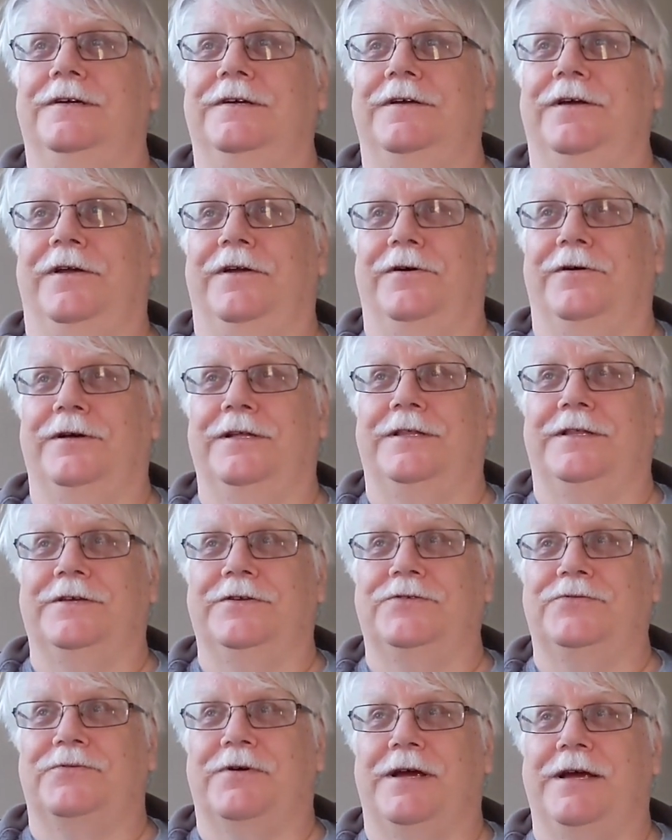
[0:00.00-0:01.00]
at
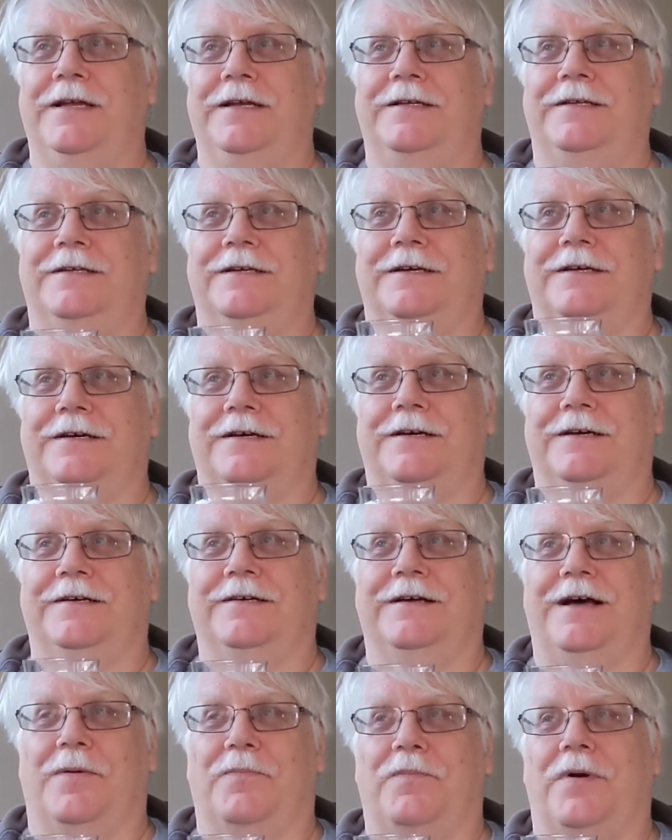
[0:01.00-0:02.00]
this rate,
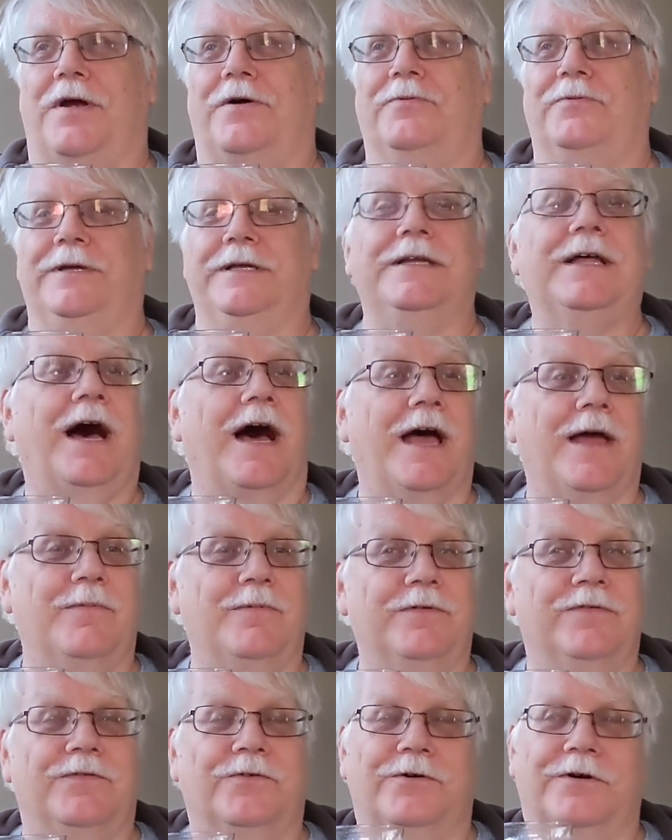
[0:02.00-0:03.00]
I'll probably die
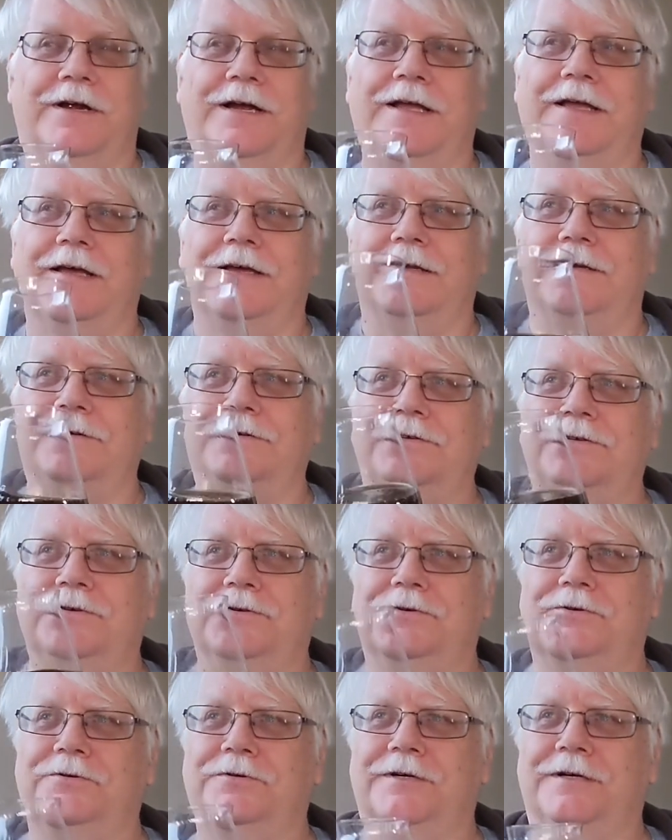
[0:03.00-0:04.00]
before I get
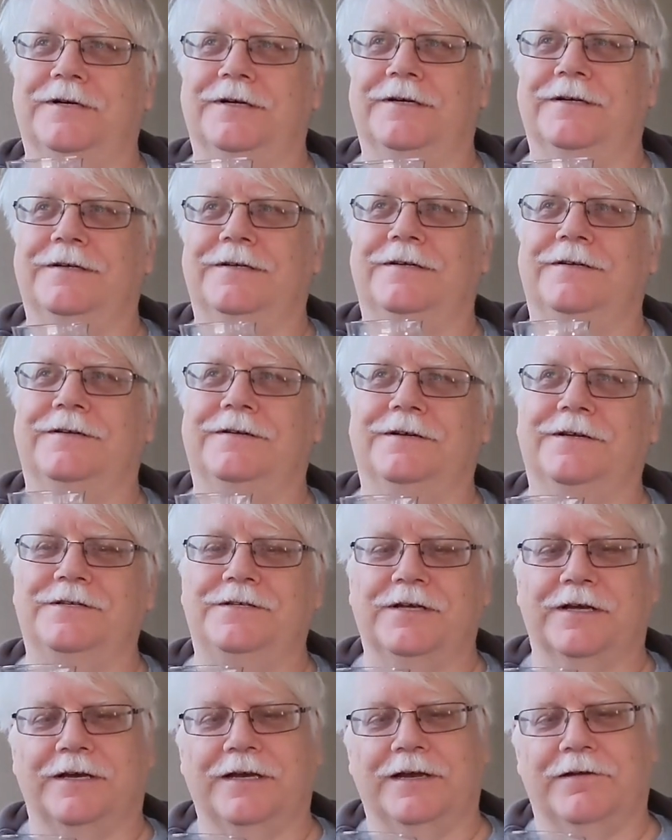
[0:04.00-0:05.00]
to a
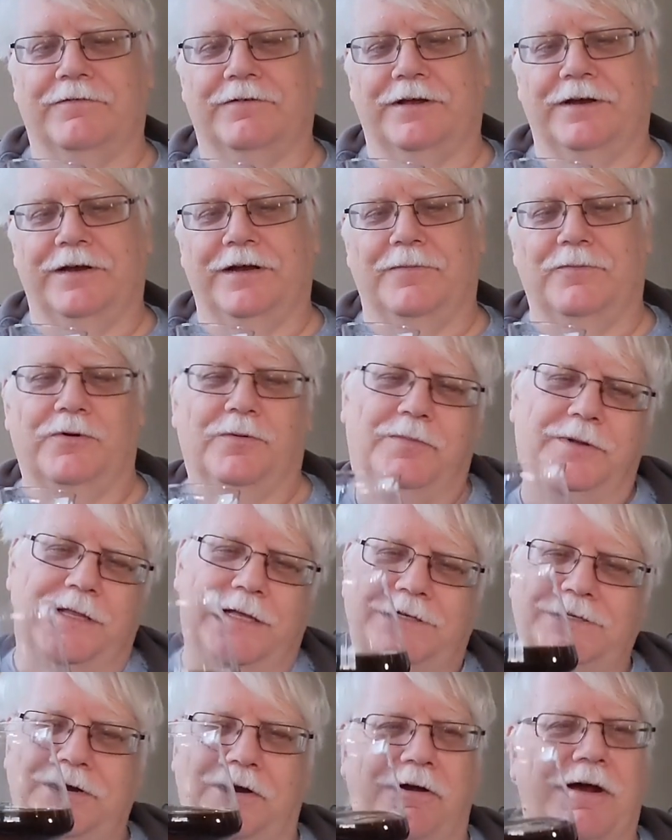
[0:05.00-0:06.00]
significant number. But
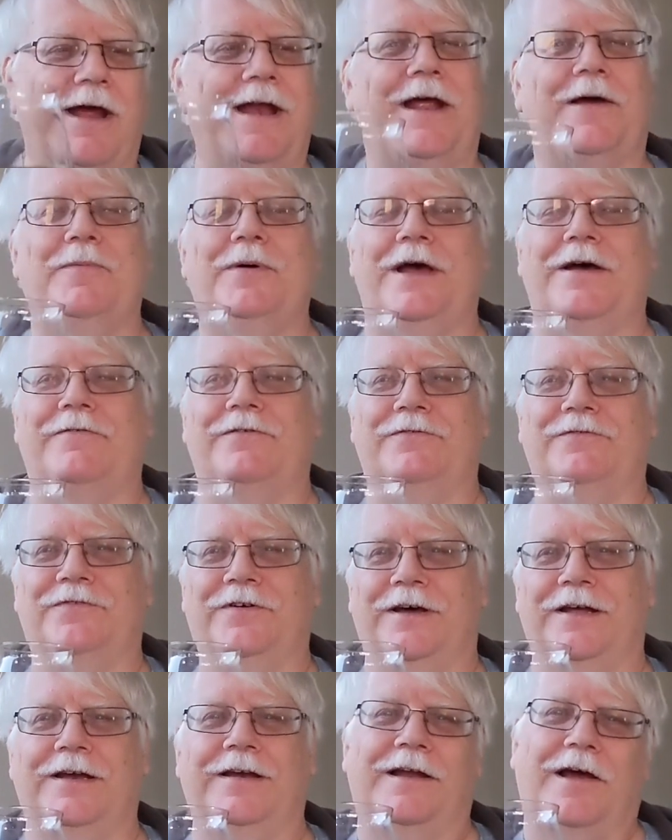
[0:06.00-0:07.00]
that's all right. I'm having
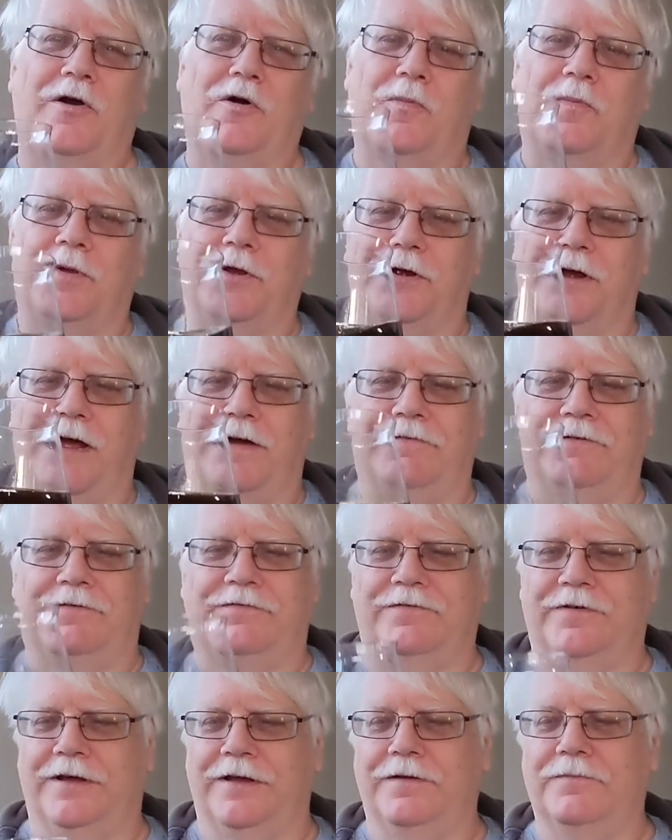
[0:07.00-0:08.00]
fun, and I hope you're having
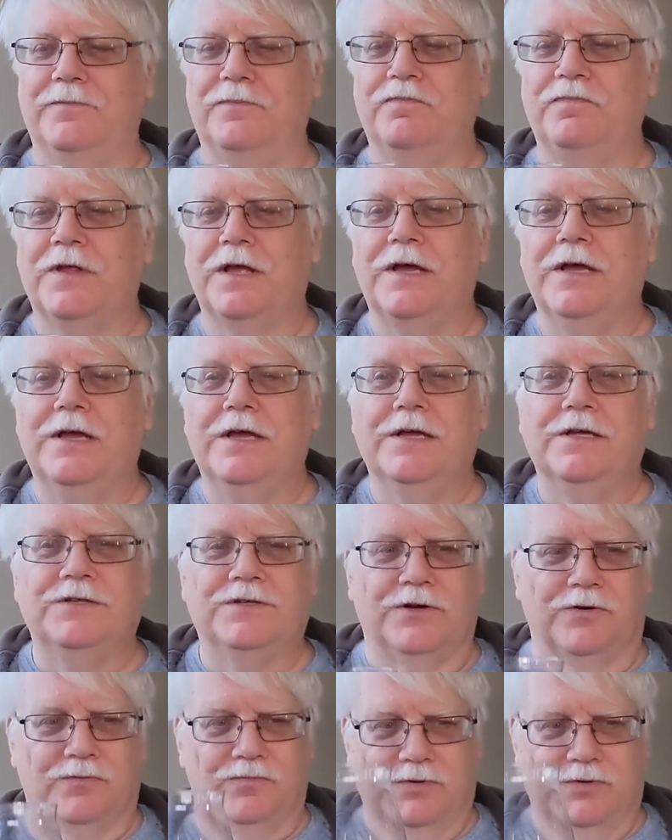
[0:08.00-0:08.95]
fun. So